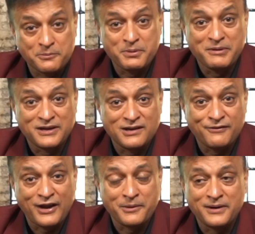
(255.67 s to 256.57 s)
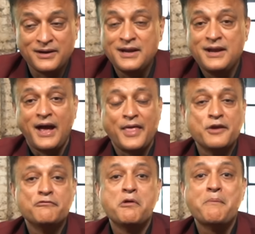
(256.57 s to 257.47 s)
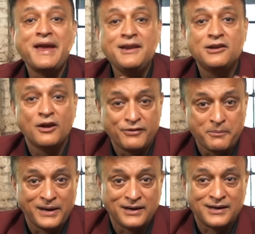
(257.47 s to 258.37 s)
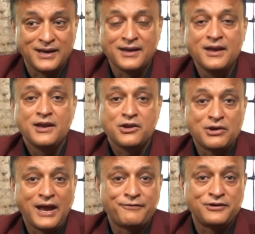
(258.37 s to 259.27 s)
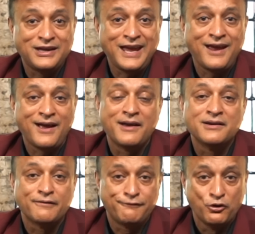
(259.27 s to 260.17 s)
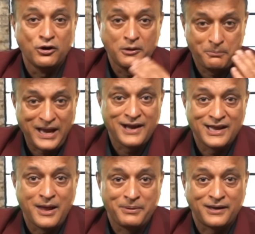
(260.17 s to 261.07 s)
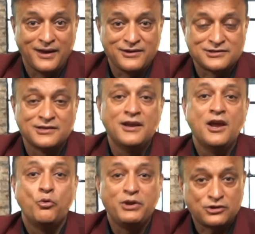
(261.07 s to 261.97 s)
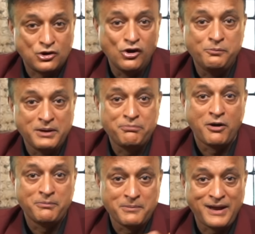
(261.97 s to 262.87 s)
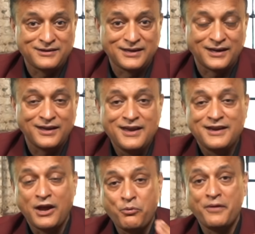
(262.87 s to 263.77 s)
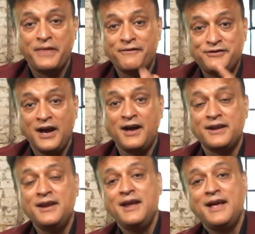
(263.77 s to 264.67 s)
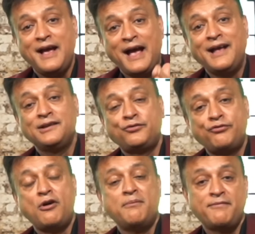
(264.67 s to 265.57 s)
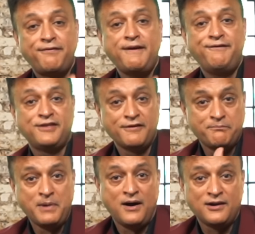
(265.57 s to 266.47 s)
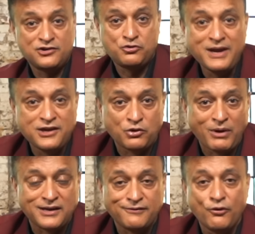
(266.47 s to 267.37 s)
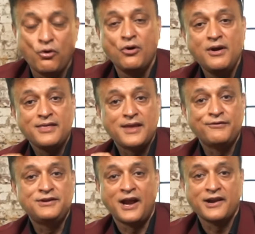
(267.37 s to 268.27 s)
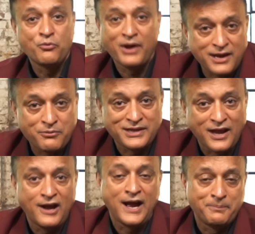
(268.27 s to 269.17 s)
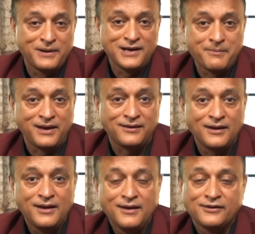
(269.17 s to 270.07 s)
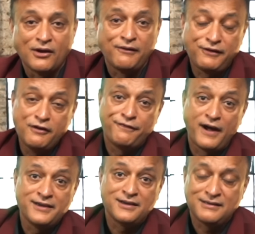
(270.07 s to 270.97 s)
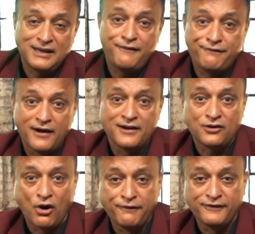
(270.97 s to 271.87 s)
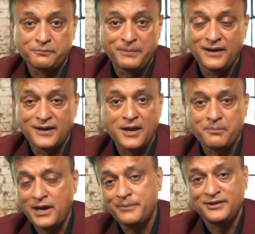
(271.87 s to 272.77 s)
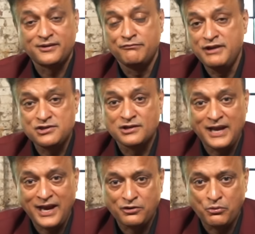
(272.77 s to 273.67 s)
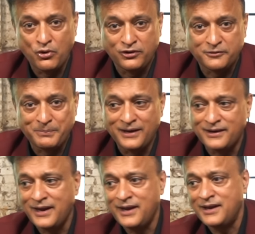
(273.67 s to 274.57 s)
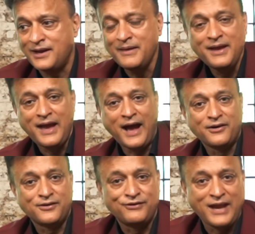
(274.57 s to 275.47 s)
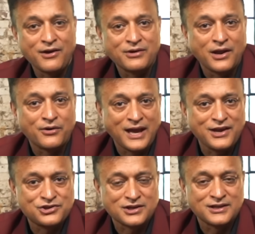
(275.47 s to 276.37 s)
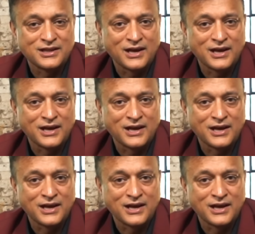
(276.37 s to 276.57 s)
permitted development, and the remainder of the building you'd have to get under full planning application, which could be problematic. Now, what they've done, as from 5th of March 2024, they've done away with that upper limit. So if you find a defunct office building, perhaps it's a regional headquarters building in an out-of-town location and the